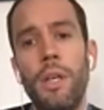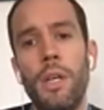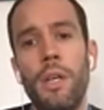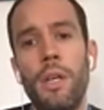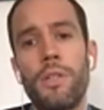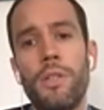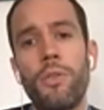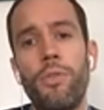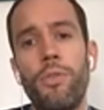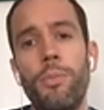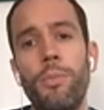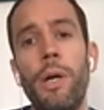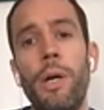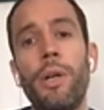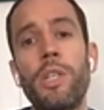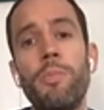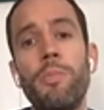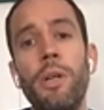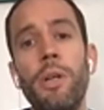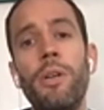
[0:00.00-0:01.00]
So from our
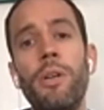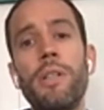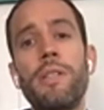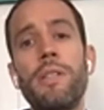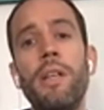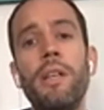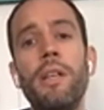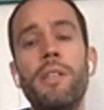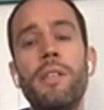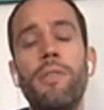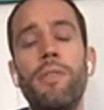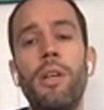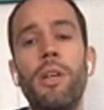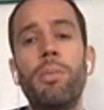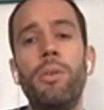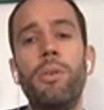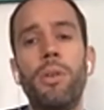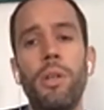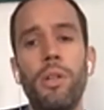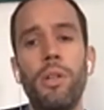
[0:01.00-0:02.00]
experience, then it's very
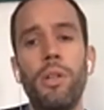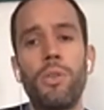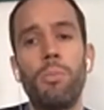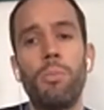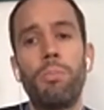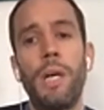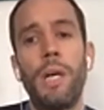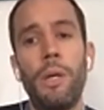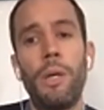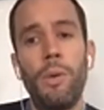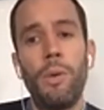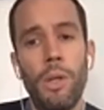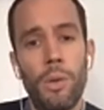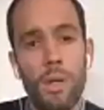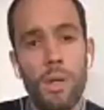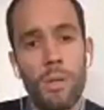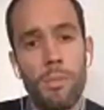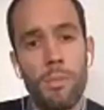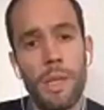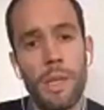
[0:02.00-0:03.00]
important to empower
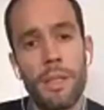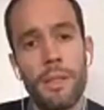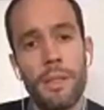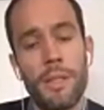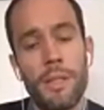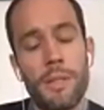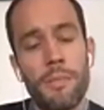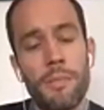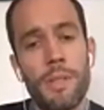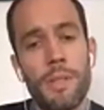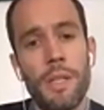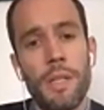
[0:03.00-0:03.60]
local mechanisms,